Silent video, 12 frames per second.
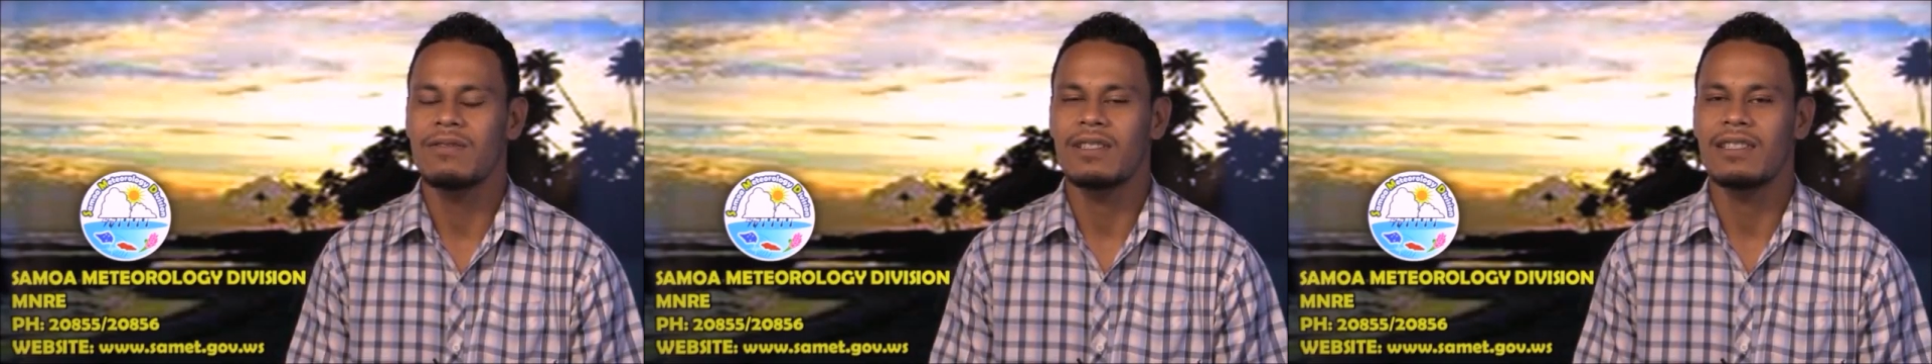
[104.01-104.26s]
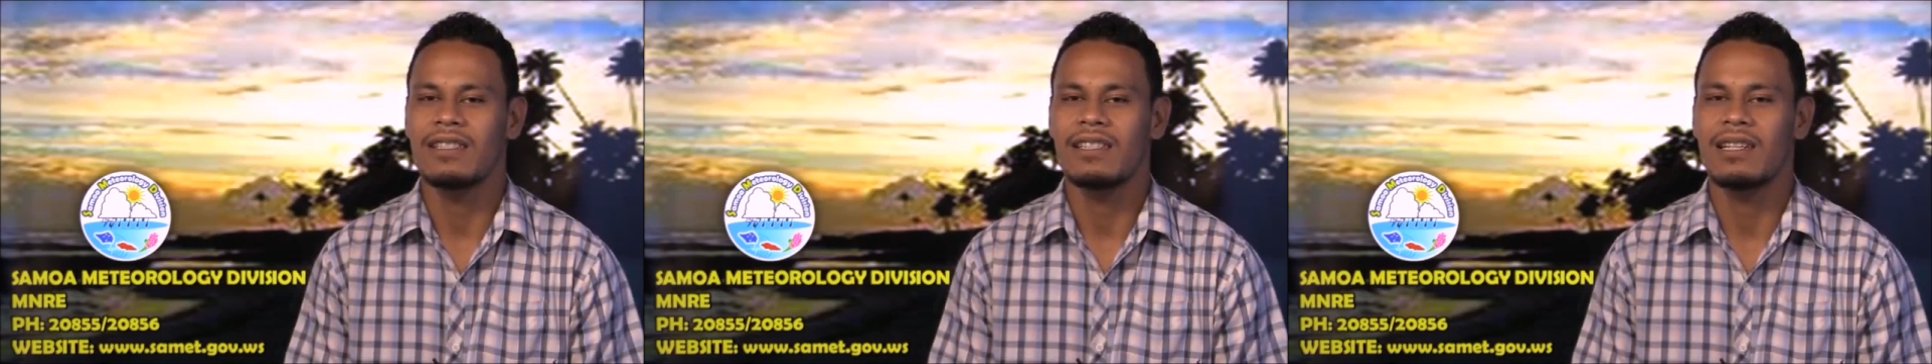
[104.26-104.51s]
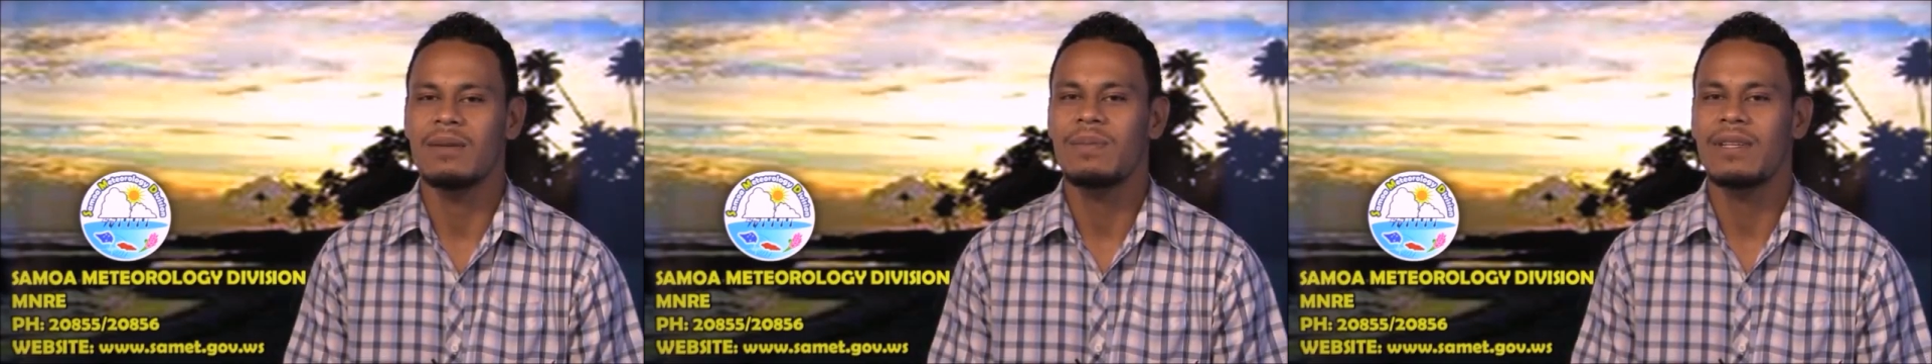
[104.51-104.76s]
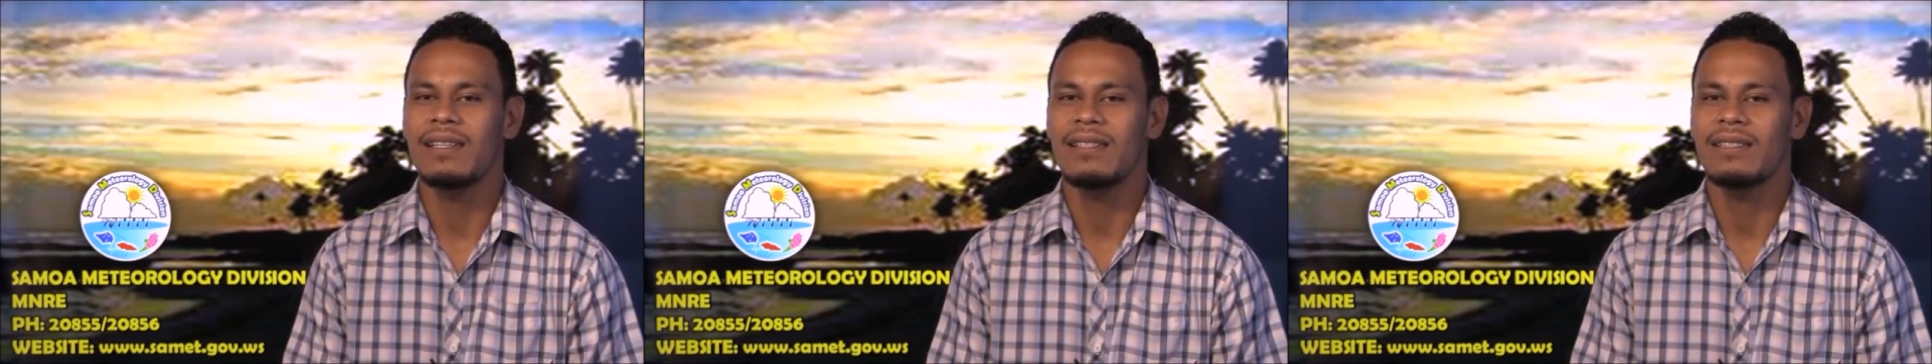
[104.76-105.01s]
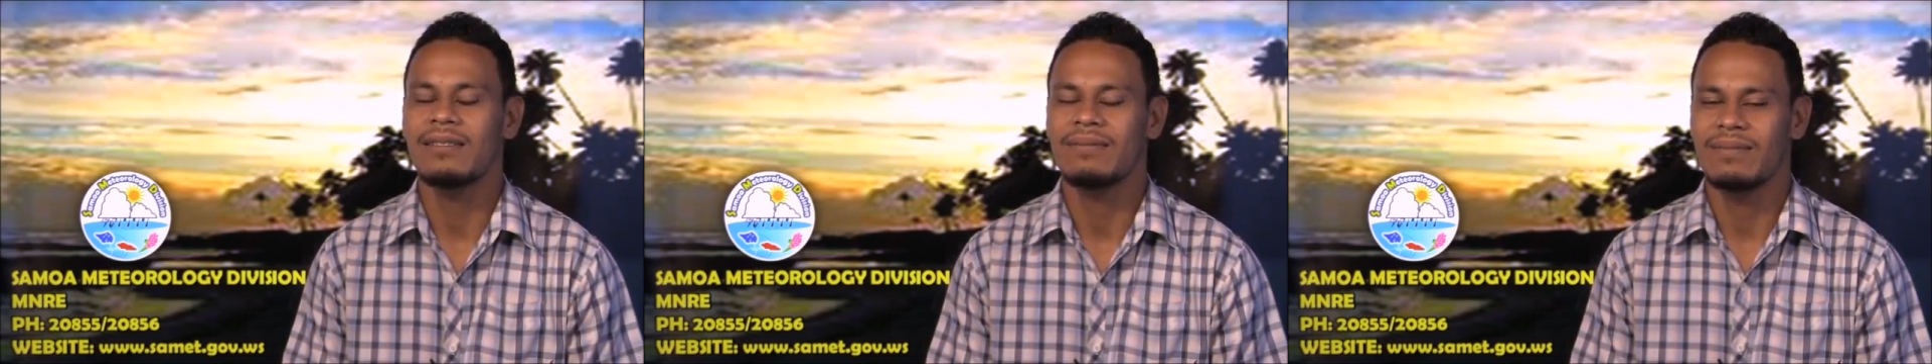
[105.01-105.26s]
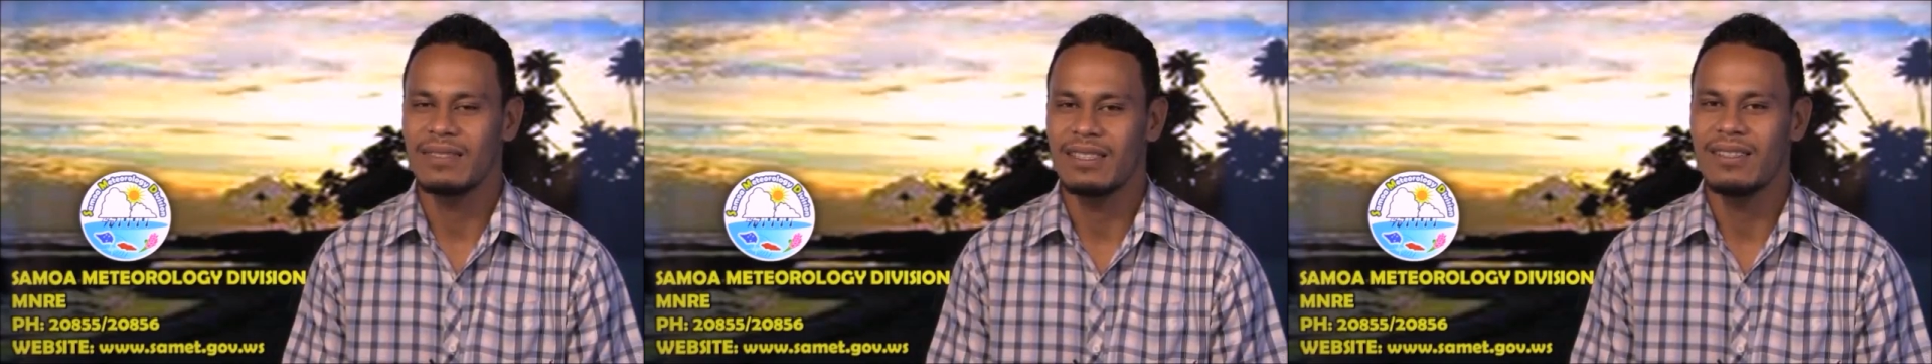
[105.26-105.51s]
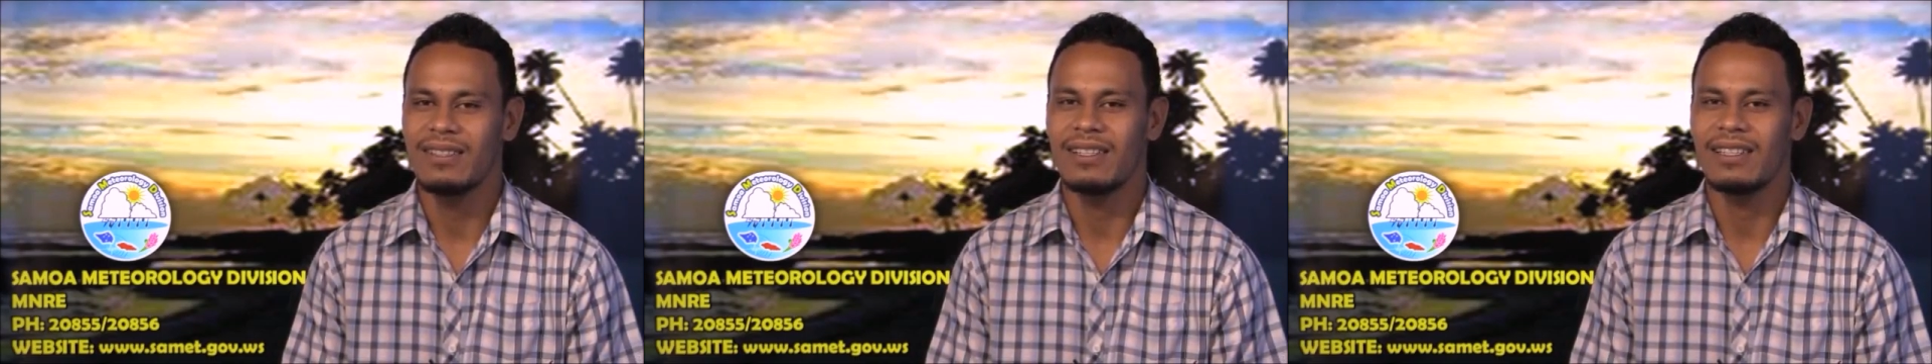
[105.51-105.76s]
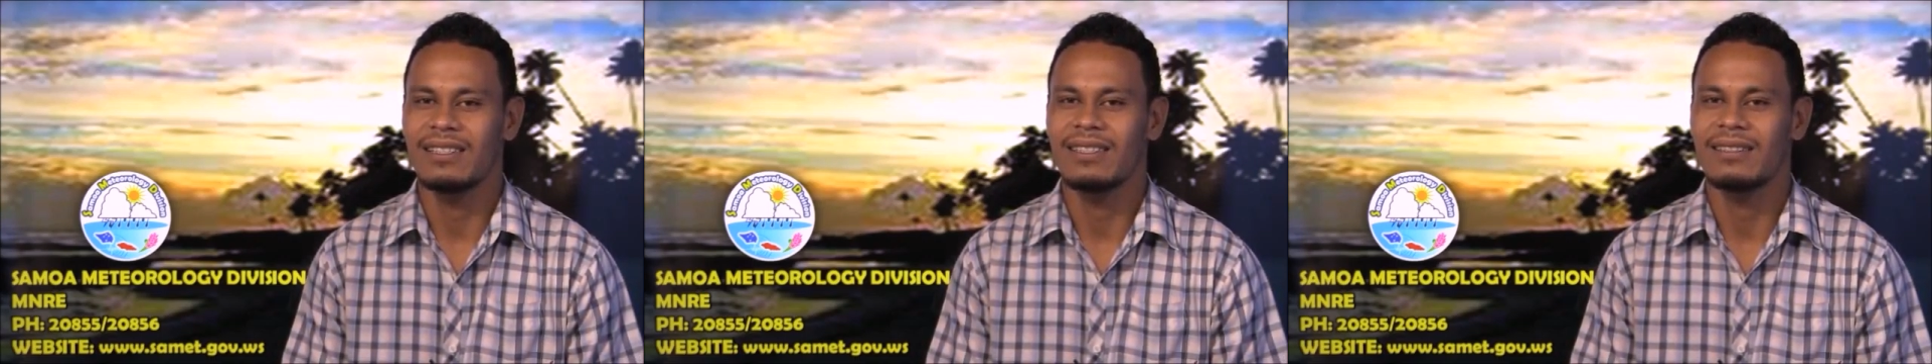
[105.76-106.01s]
for another update. Good
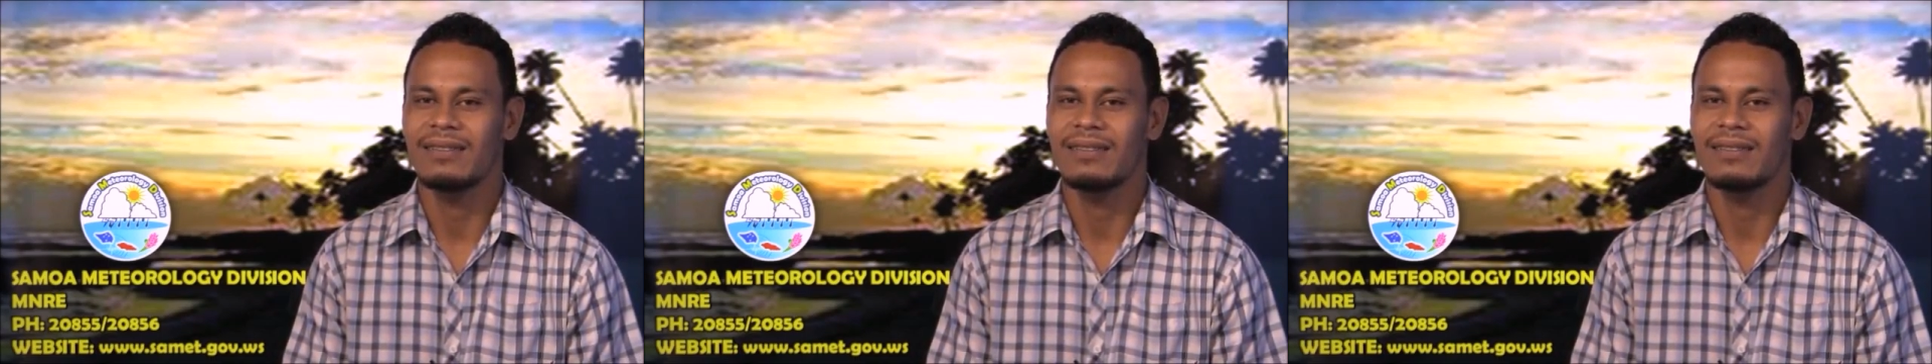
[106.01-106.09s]
night.